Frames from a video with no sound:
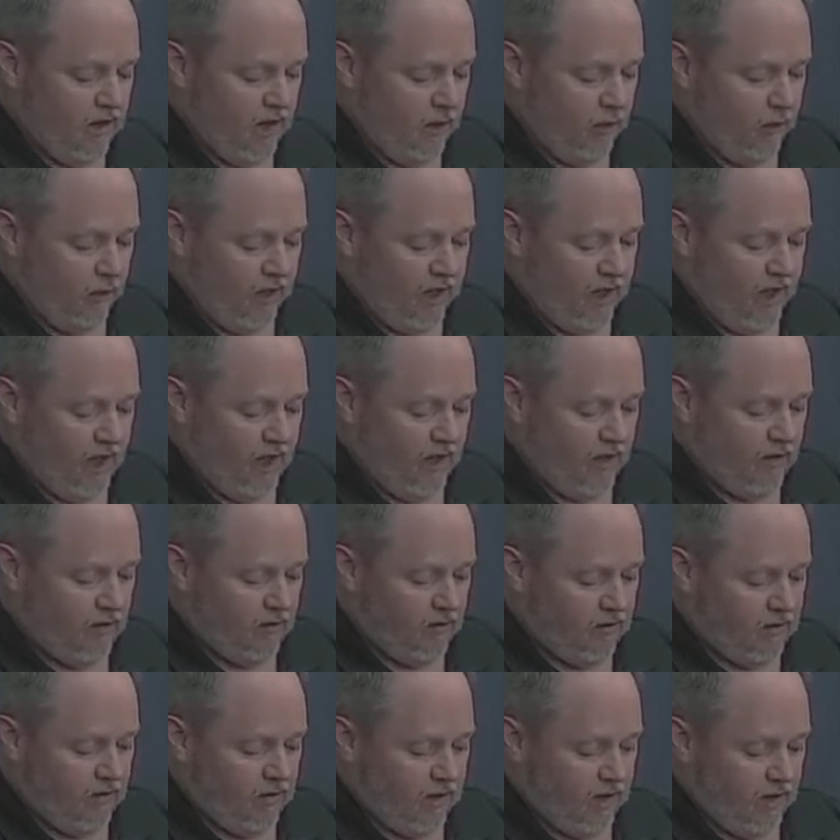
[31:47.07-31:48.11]
And we
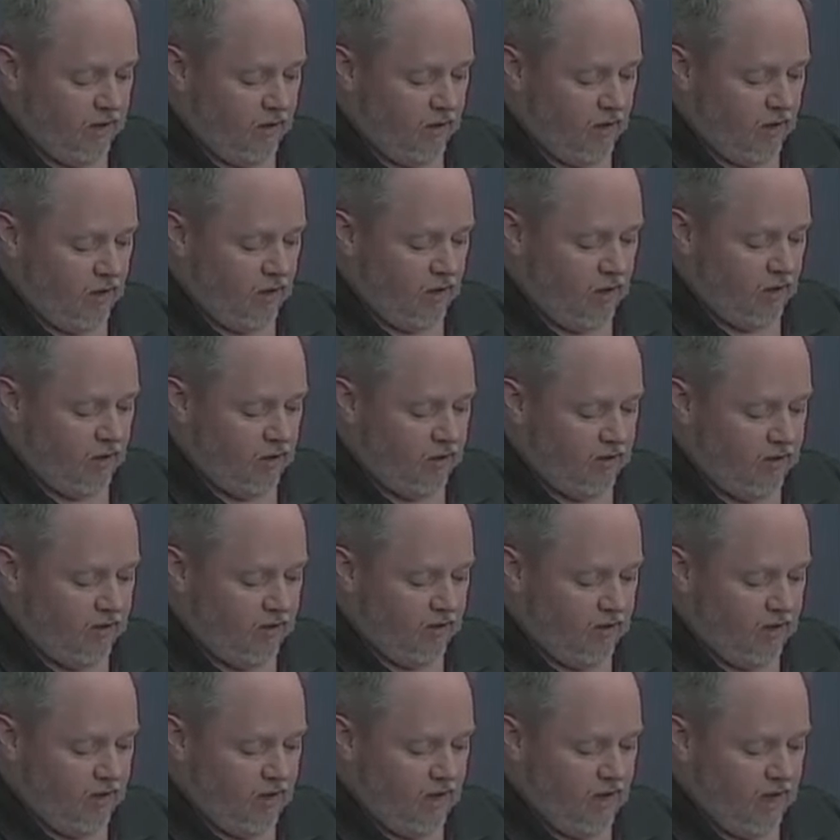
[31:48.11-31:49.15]
have in our heart
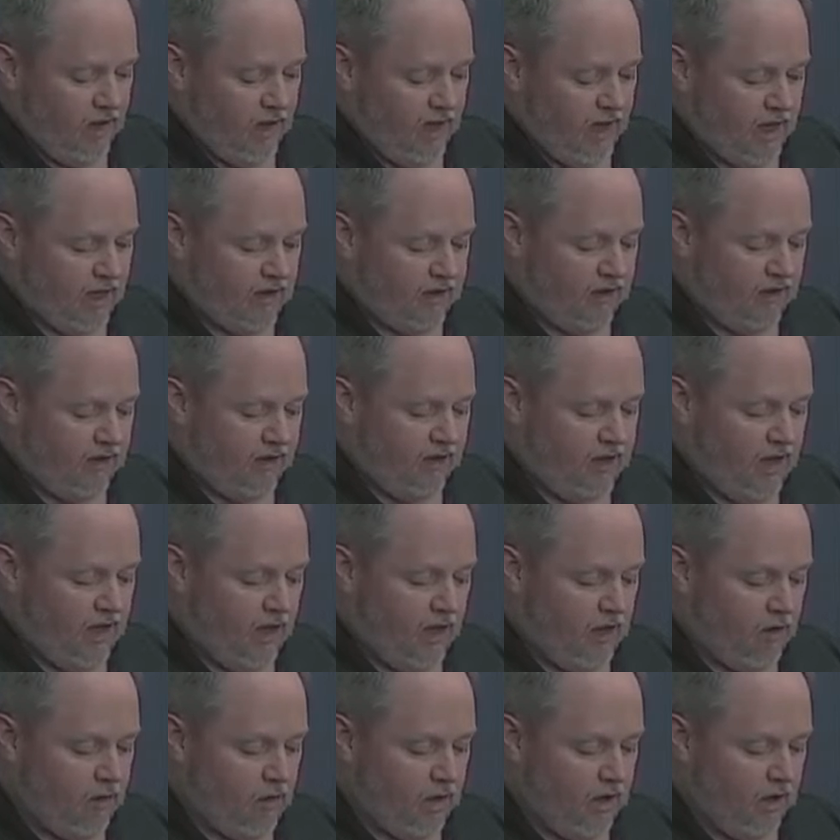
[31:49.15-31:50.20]
enacted
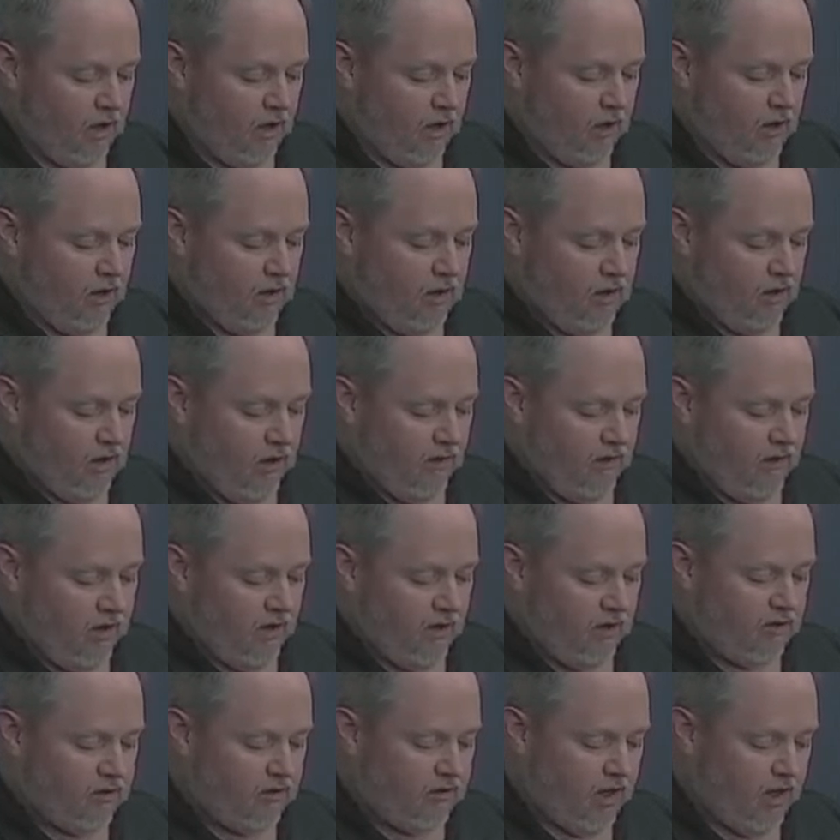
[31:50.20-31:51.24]
caring in the
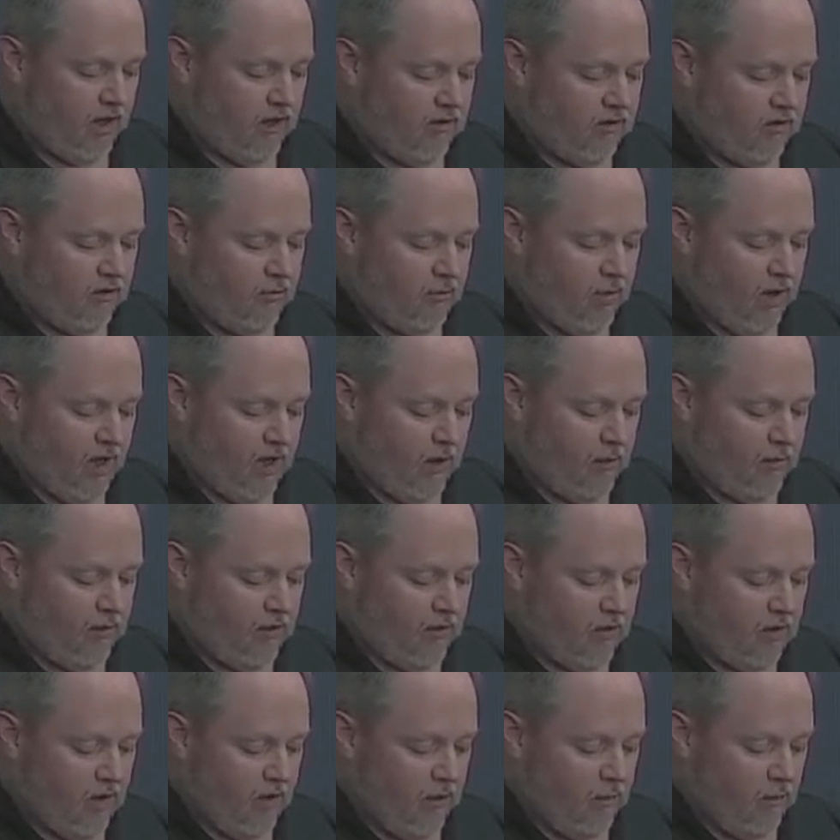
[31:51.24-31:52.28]
exchange of
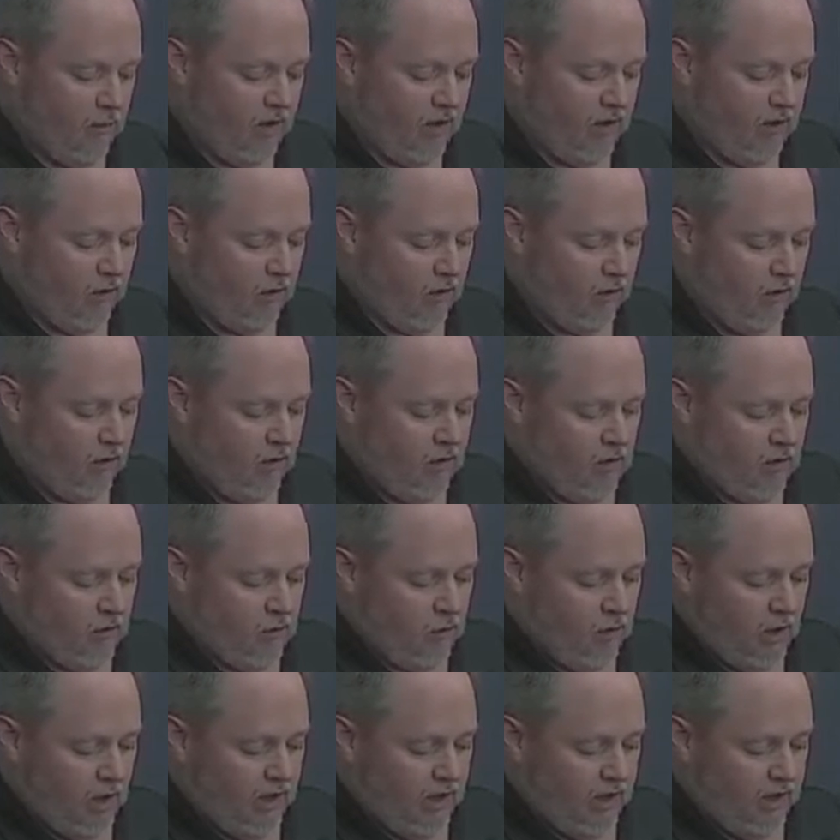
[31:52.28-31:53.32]
paper and metal
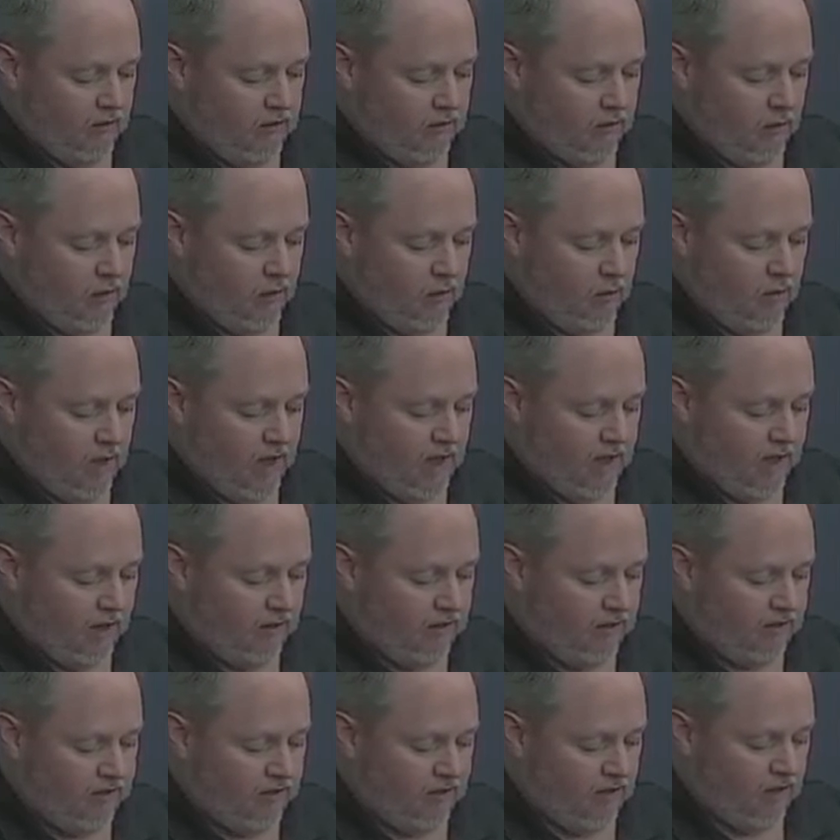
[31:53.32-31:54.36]
money for a bag
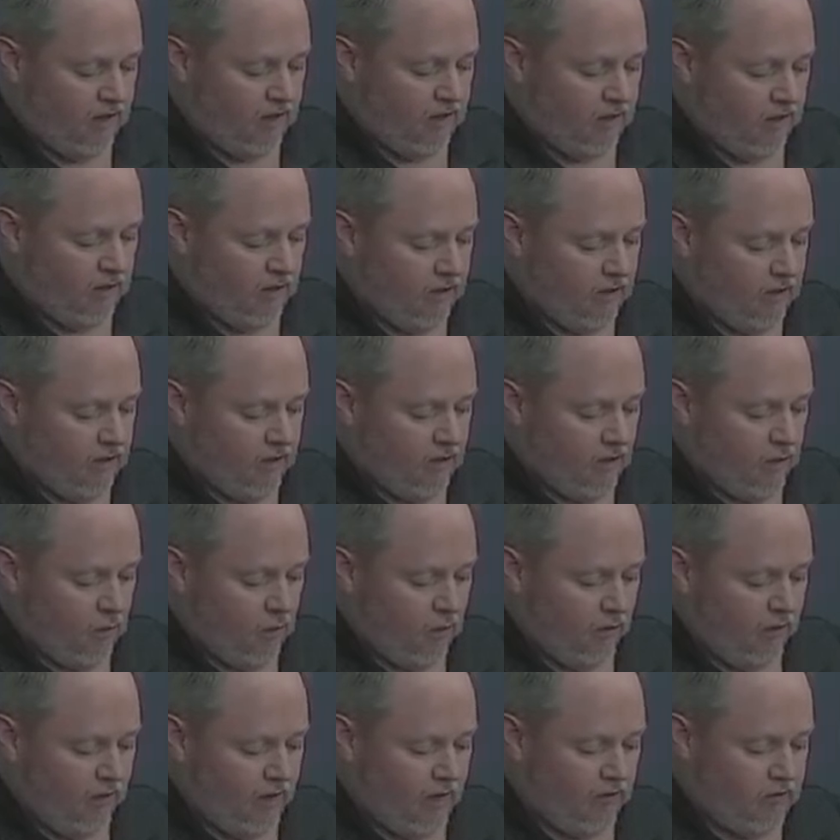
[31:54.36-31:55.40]
of seed
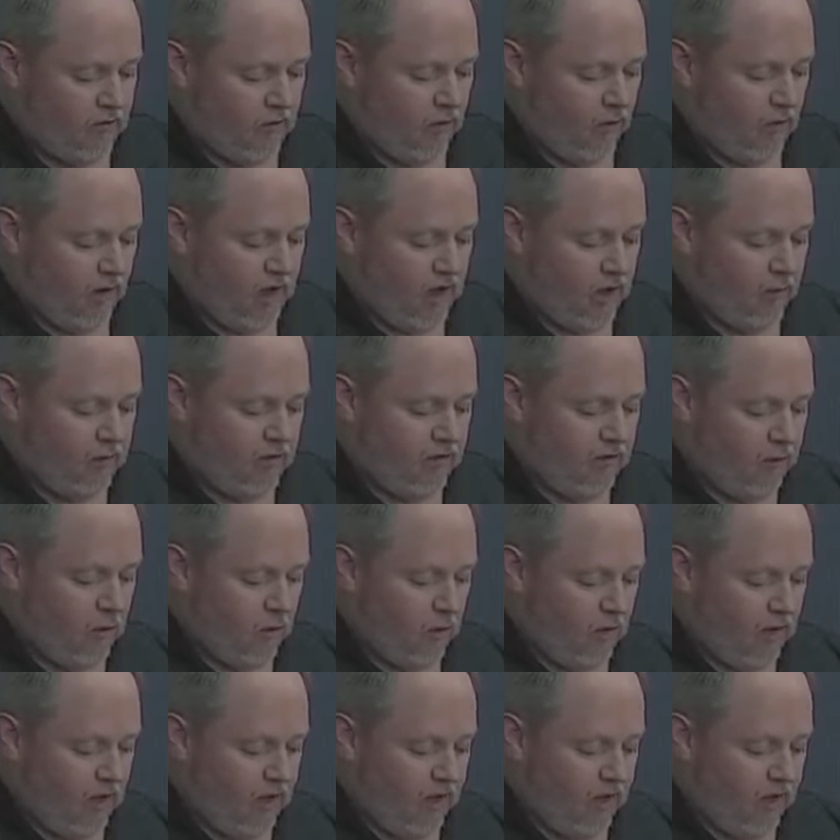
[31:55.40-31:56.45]
will never lay
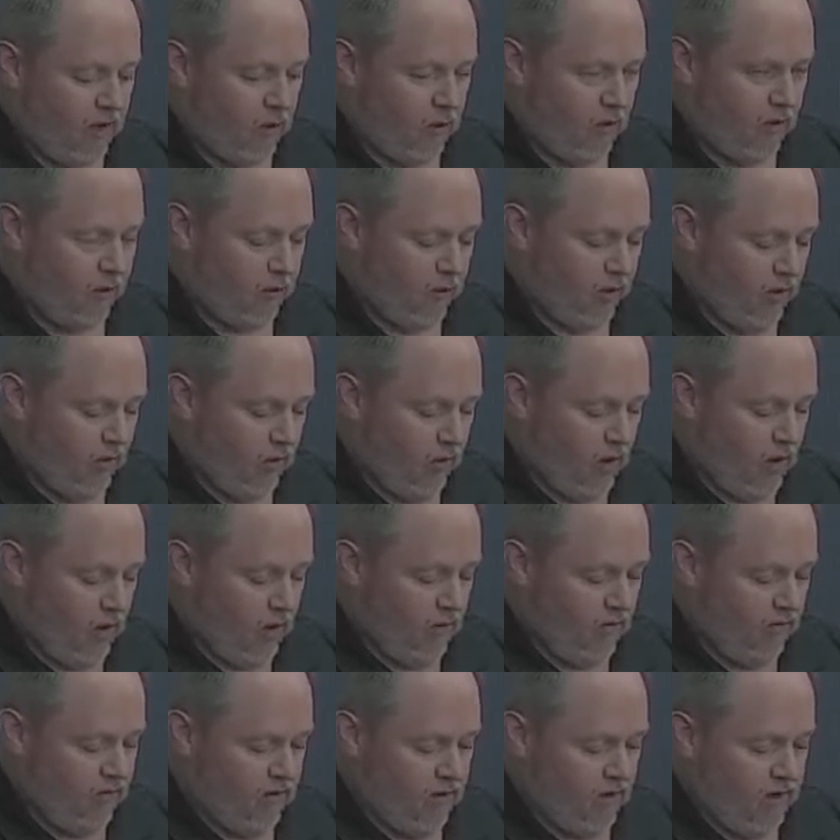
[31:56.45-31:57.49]
before anyone we
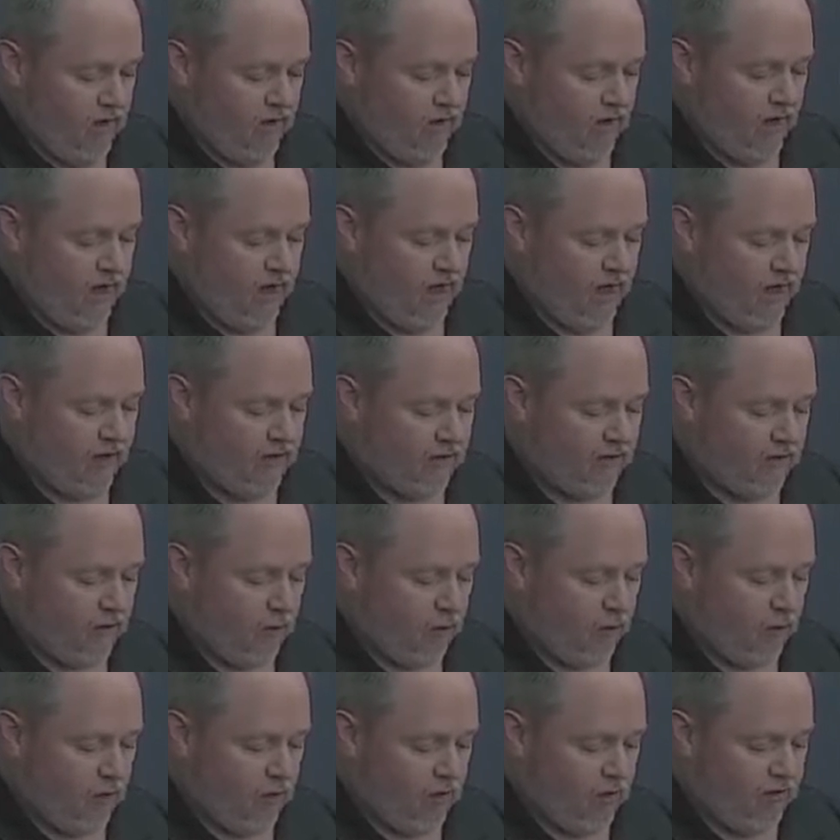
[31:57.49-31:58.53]
love that has
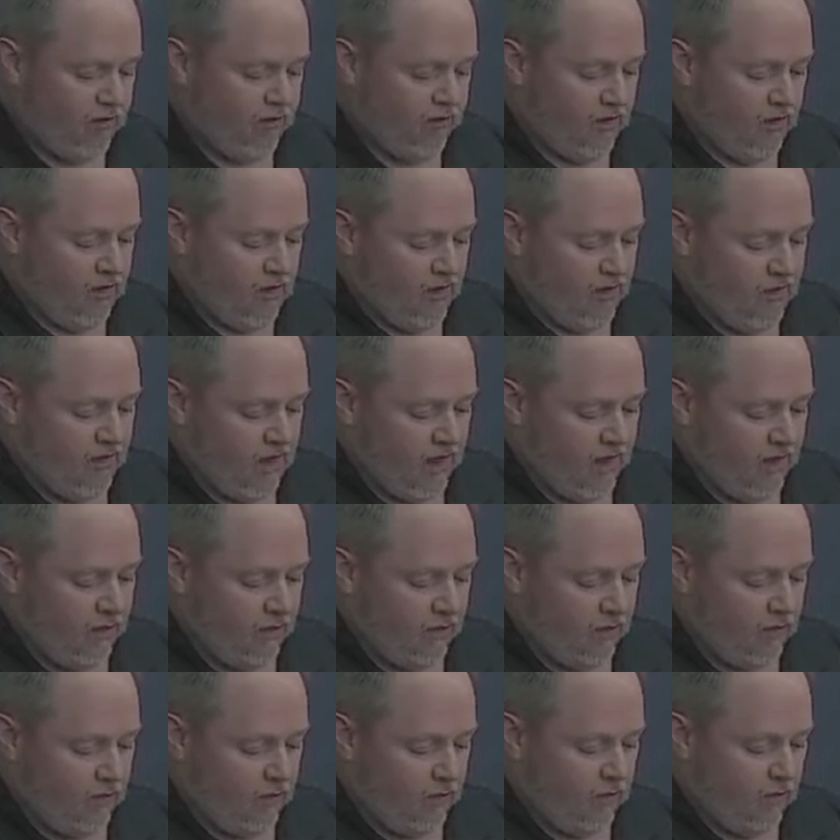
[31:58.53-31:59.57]
the words,
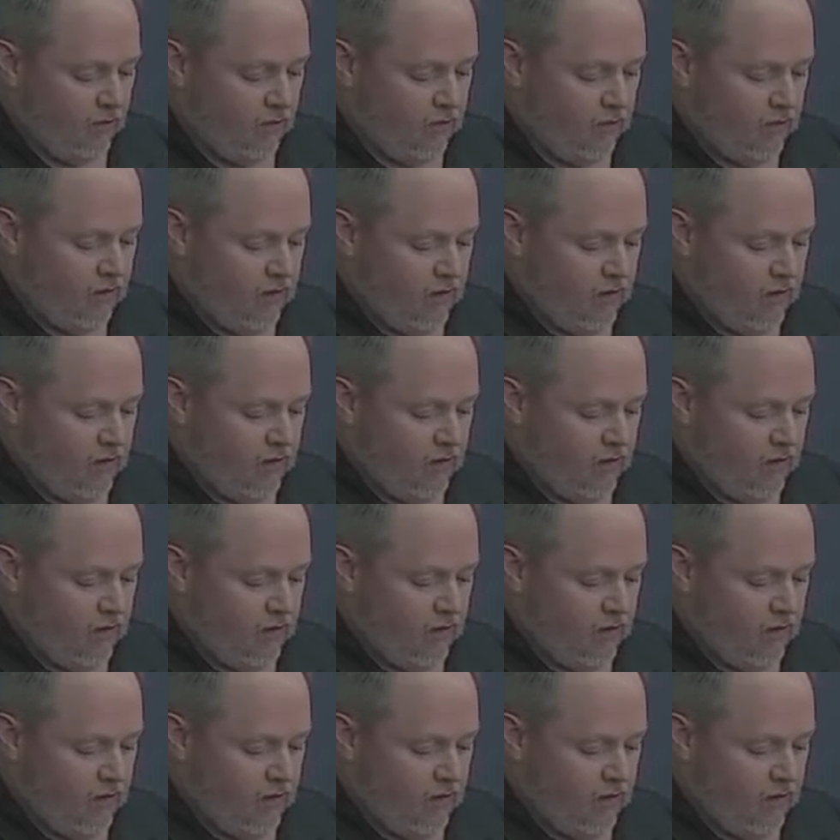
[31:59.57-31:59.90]
thank you,